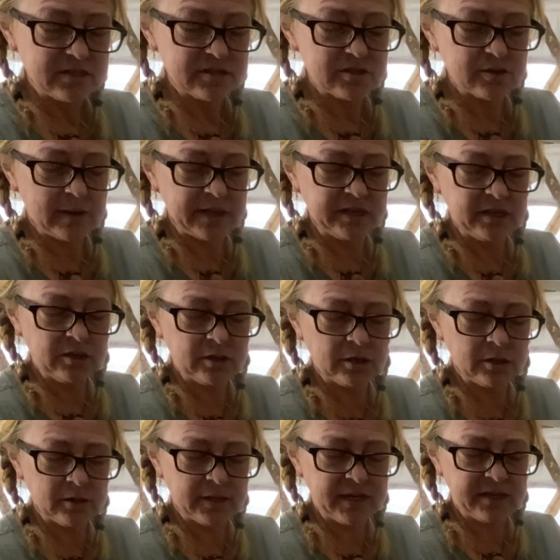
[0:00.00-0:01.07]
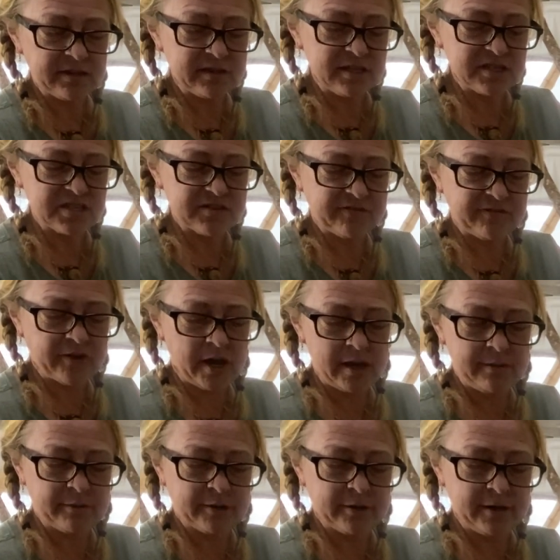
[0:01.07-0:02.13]
So I can look at this
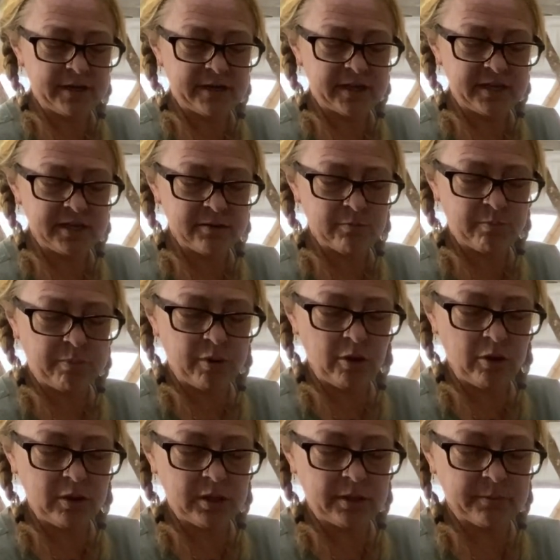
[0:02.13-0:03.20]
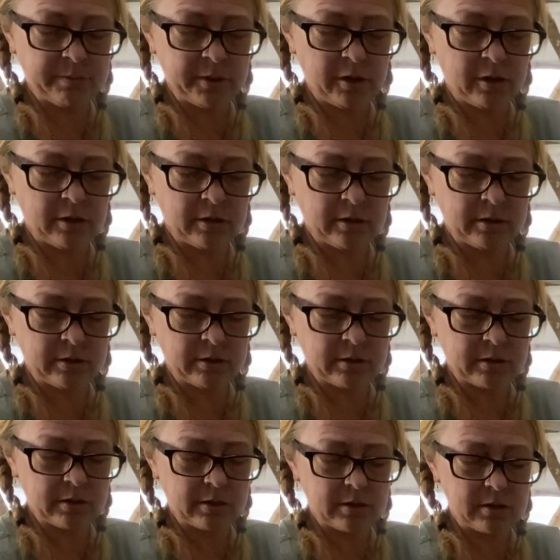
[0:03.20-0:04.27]
fiber and I can pull it apart.
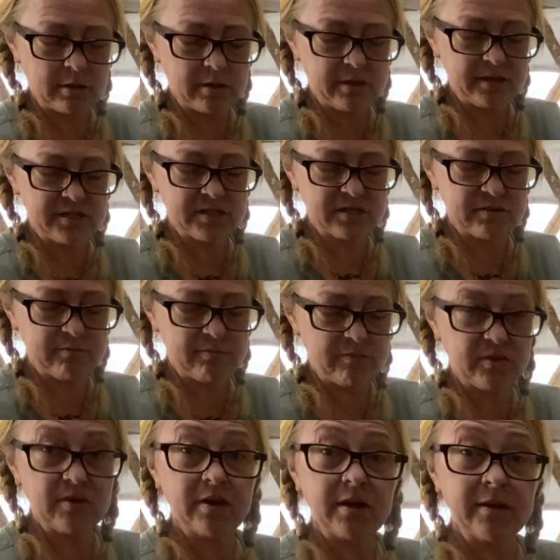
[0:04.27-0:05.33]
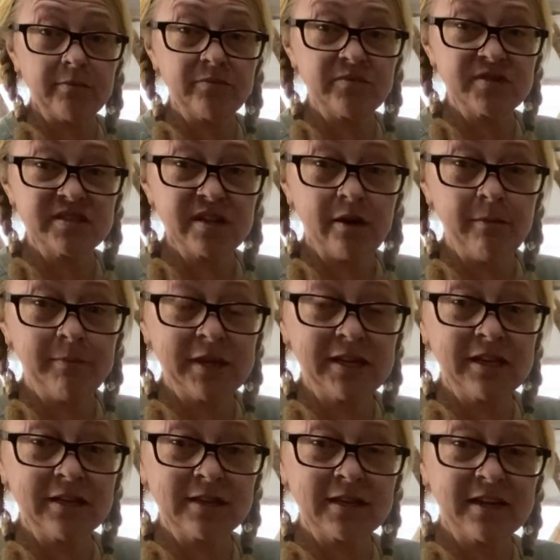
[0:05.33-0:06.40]
And I'm
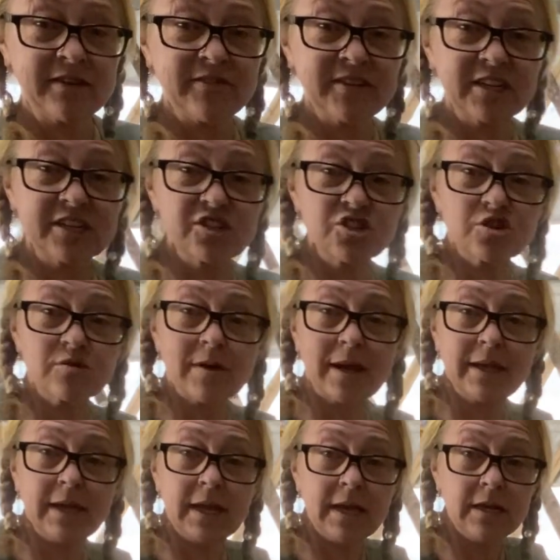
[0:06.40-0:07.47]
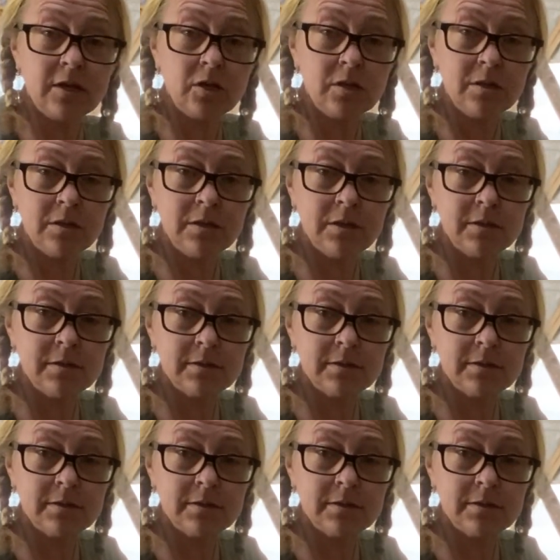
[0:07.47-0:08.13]
making kind of like a triangle.